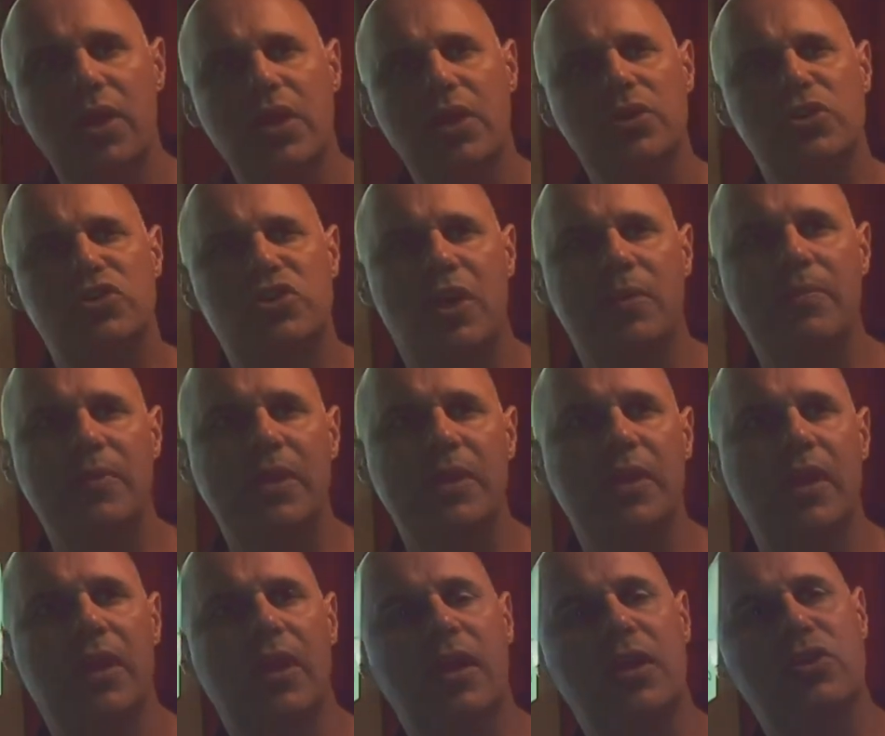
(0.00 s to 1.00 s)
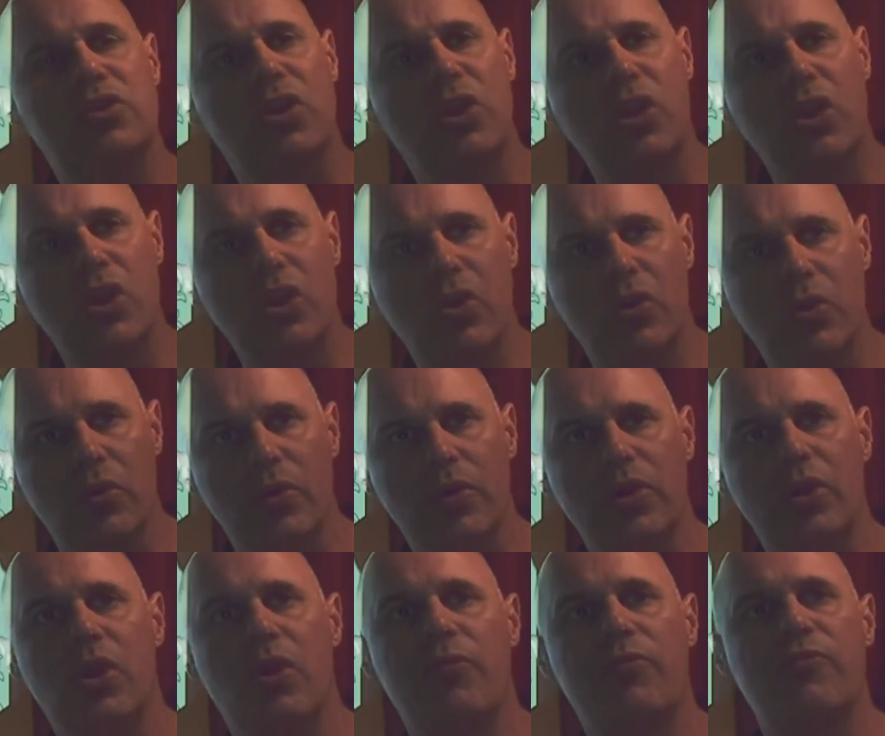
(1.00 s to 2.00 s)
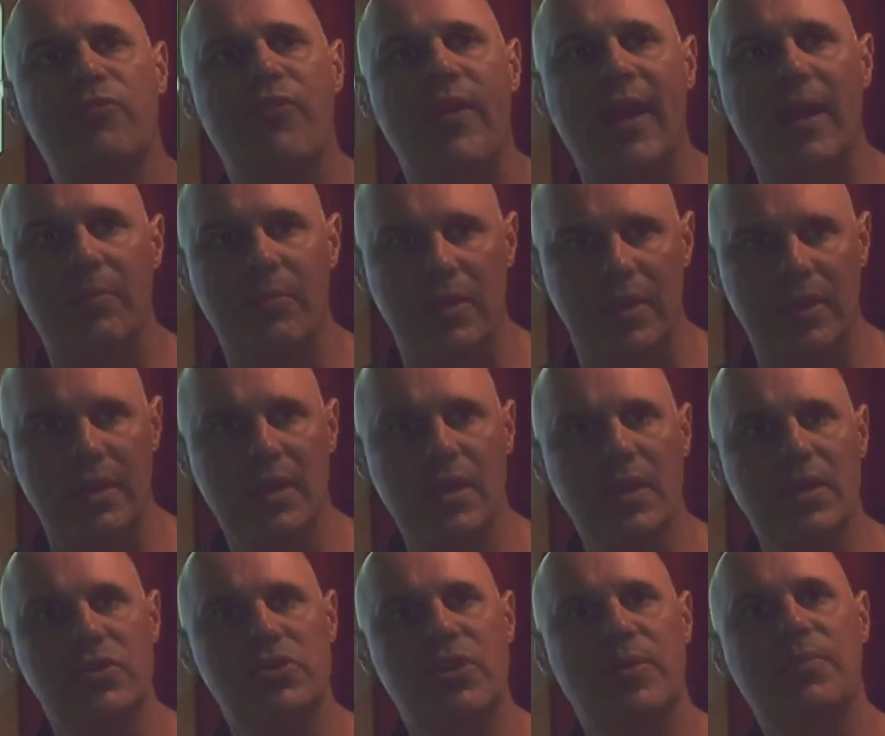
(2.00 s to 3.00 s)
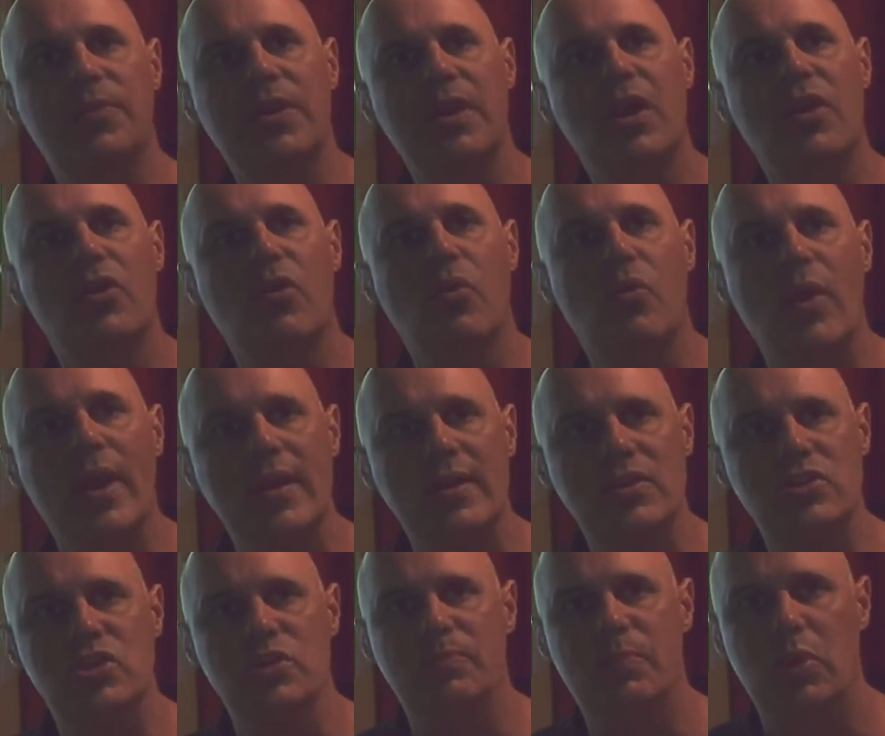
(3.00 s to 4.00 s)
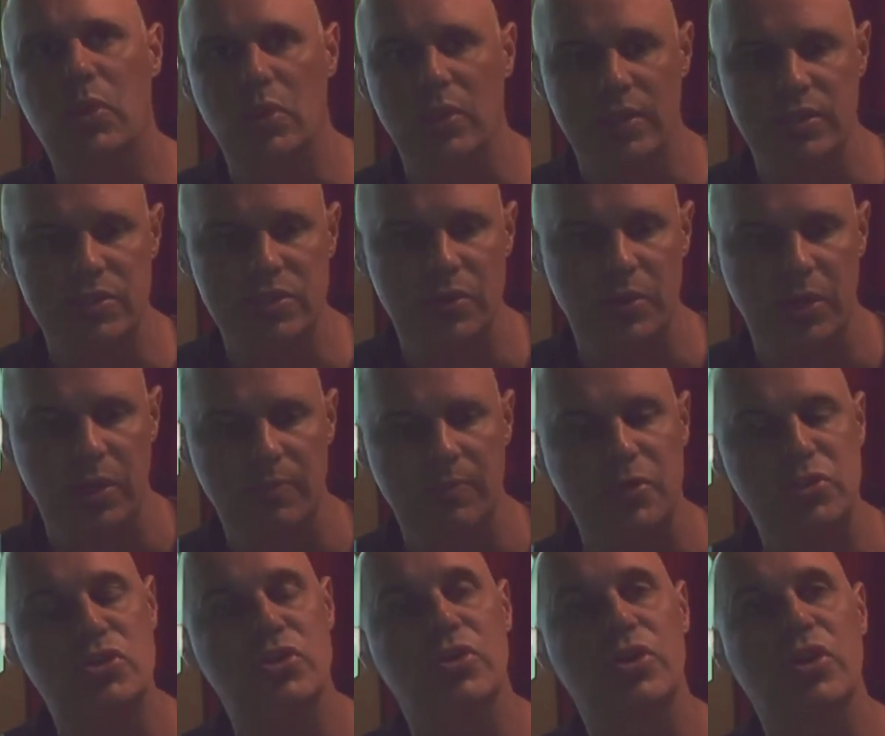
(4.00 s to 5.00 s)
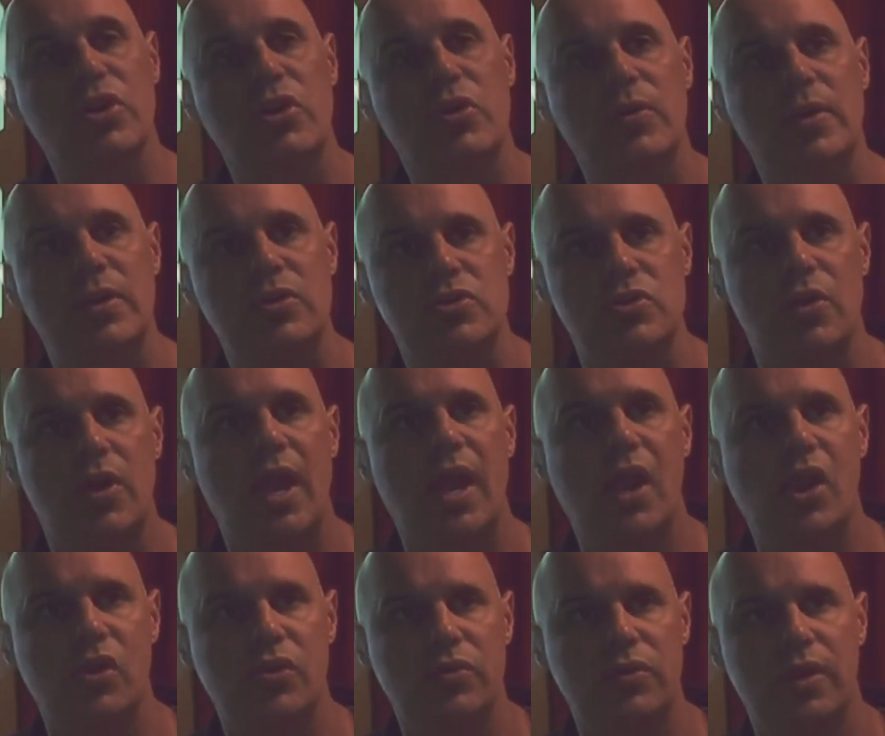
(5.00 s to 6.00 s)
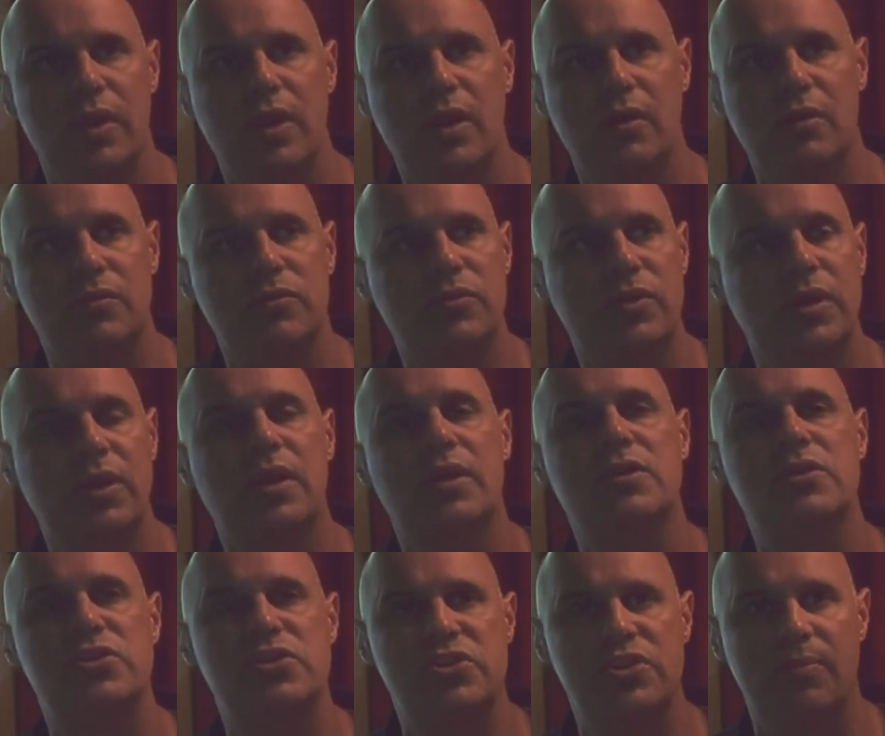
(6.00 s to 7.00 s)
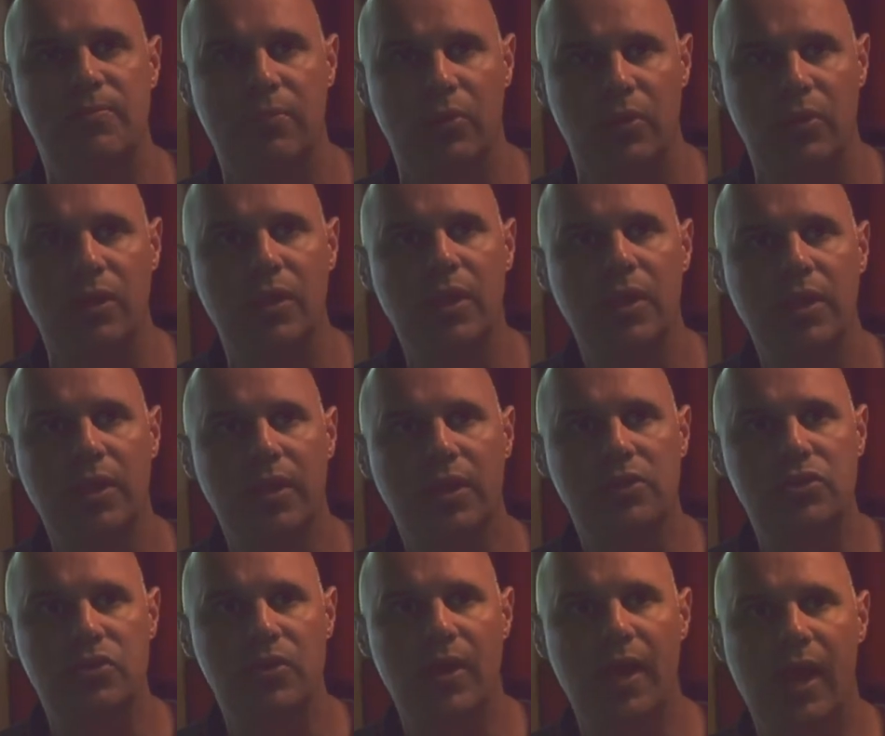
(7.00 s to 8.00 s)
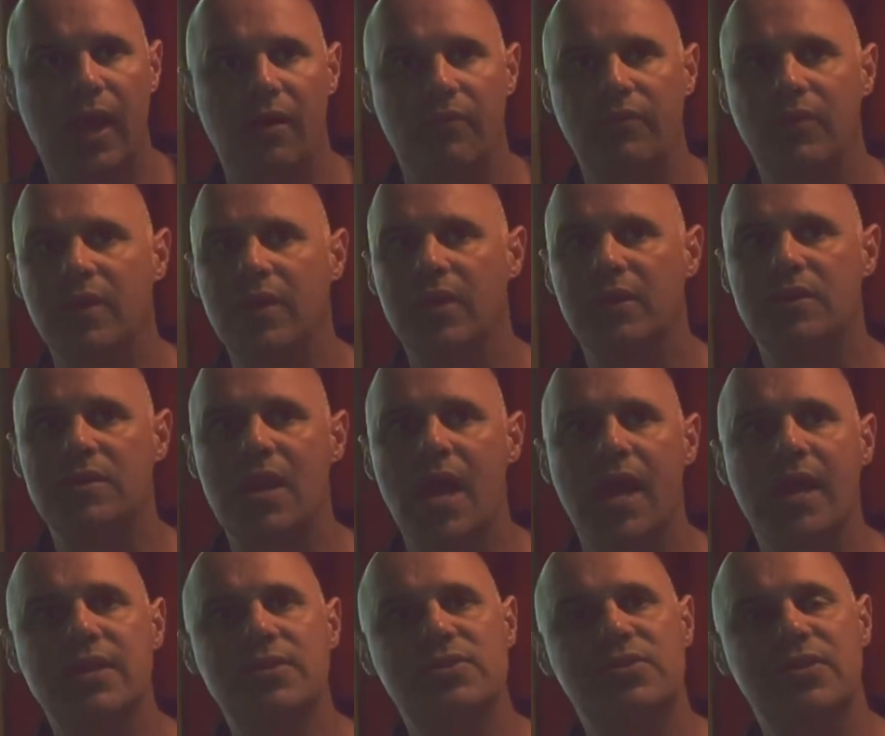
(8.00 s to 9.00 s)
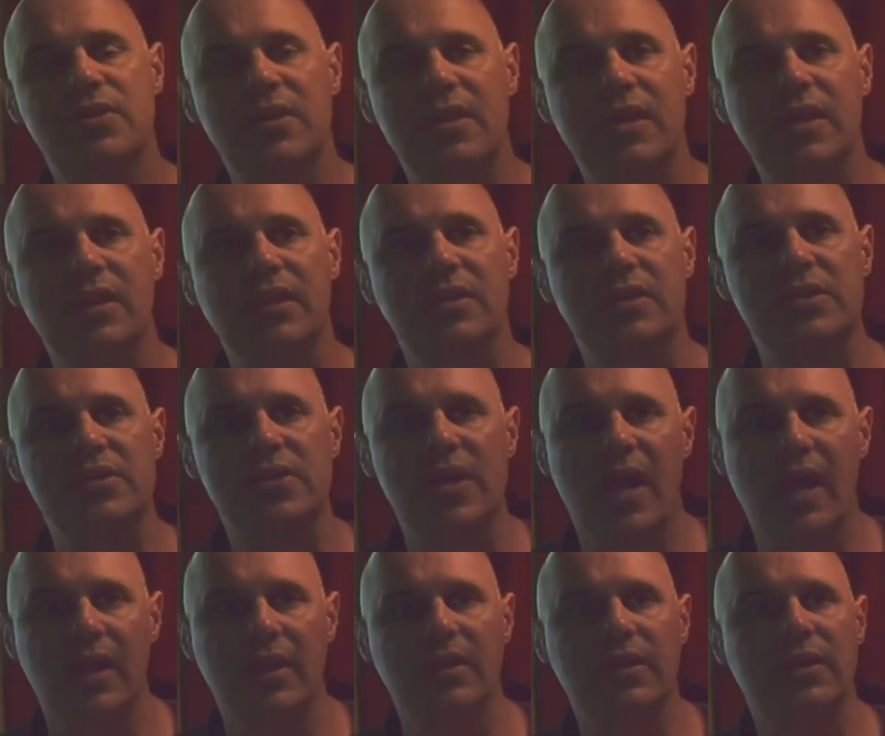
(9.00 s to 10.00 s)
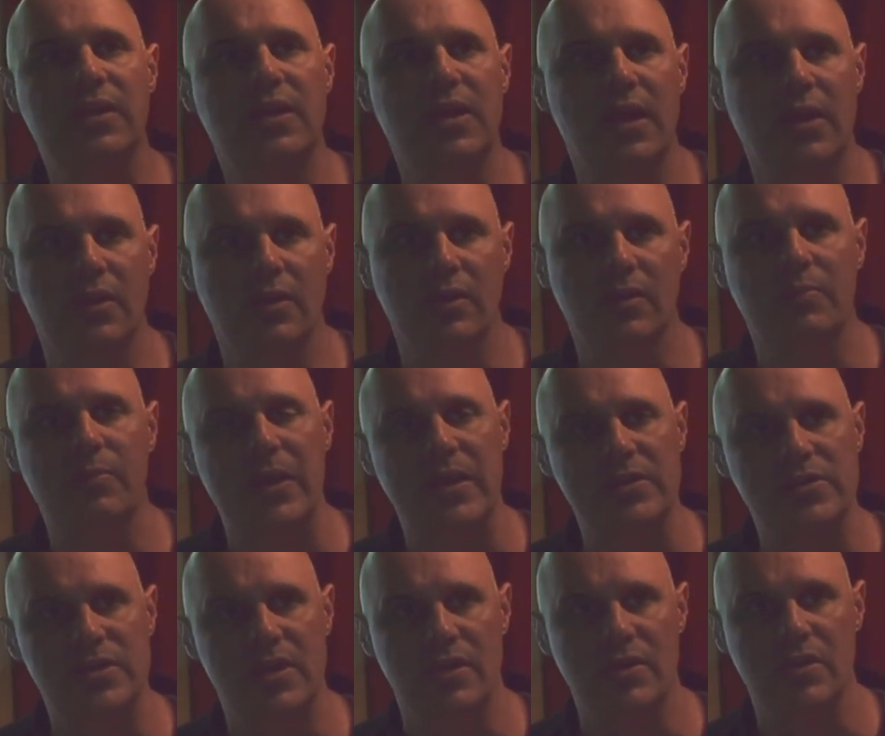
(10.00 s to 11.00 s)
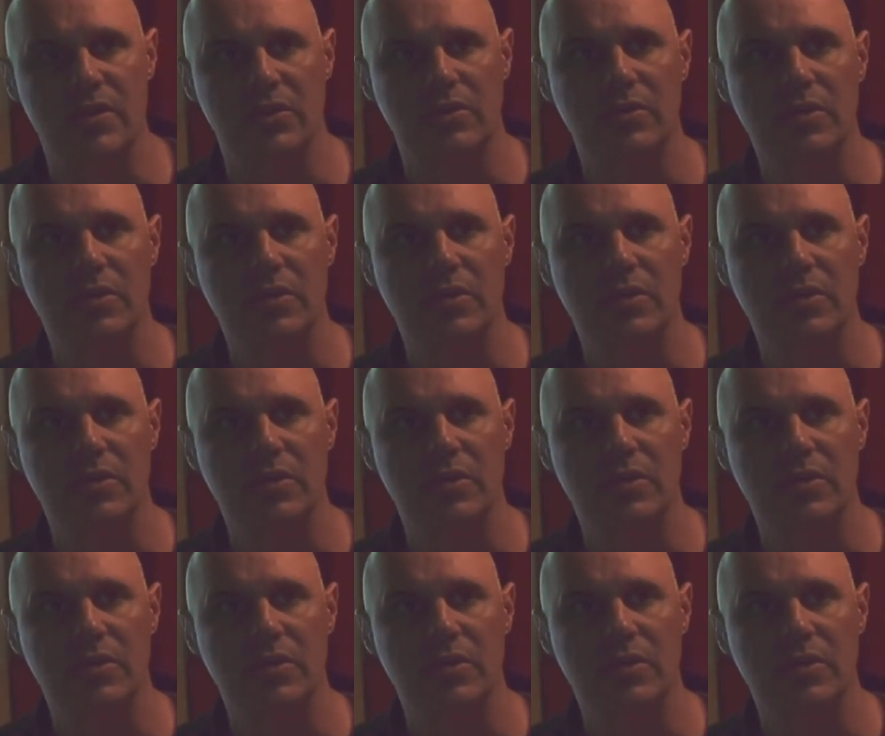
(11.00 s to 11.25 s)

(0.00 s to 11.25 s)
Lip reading: Something that it's you, your family. Something on the way that you pull into it. But you're going to create your heraldic symbol that you have. Nice, neat design color based on you.